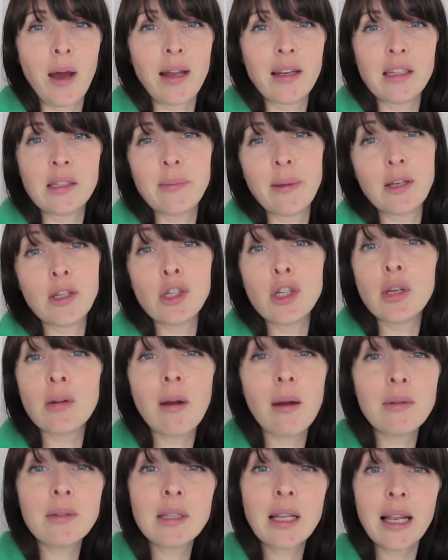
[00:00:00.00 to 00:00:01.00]
I had to spend 2
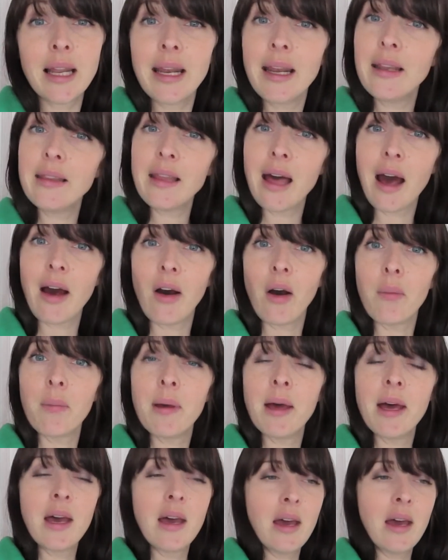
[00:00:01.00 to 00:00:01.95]
hours cleaning that up.